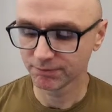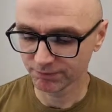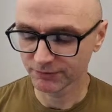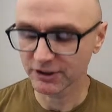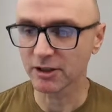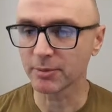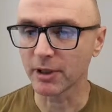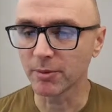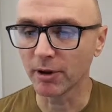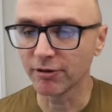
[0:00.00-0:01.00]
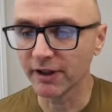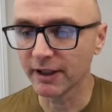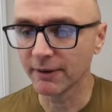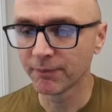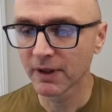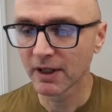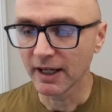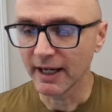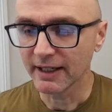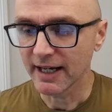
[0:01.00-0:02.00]
take the probe off there.
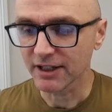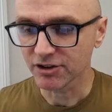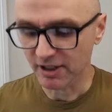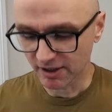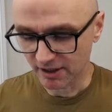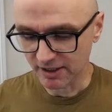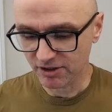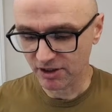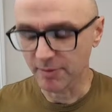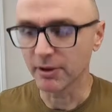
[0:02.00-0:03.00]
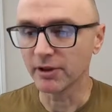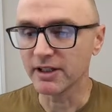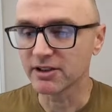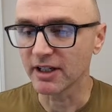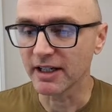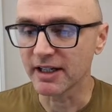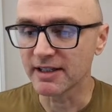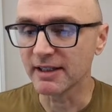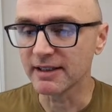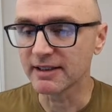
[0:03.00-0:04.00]
And actually the timer is
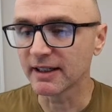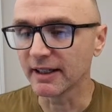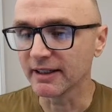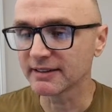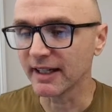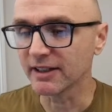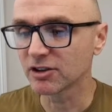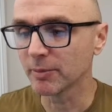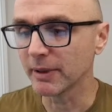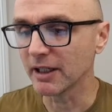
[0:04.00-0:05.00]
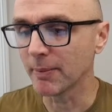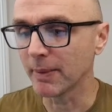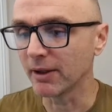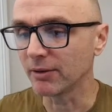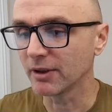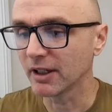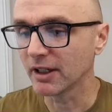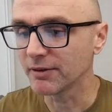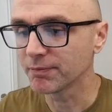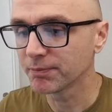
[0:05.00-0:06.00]
indeed set to be about
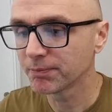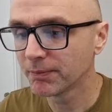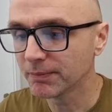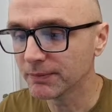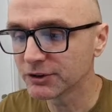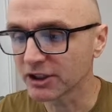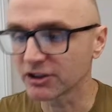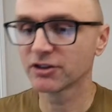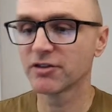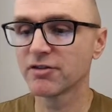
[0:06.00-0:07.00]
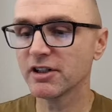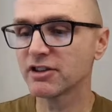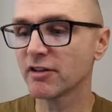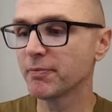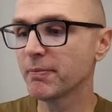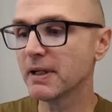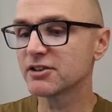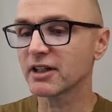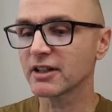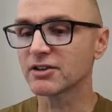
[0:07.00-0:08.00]
637
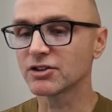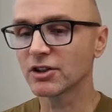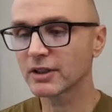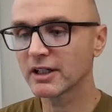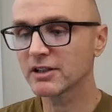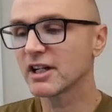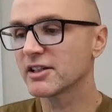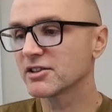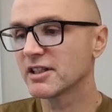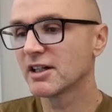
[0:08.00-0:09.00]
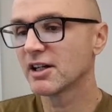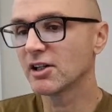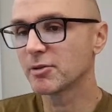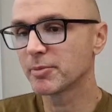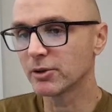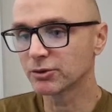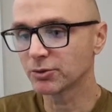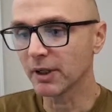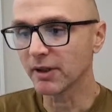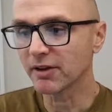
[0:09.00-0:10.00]
milliseconds. Okay, so that's the high pulse
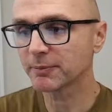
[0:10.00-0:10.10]
width.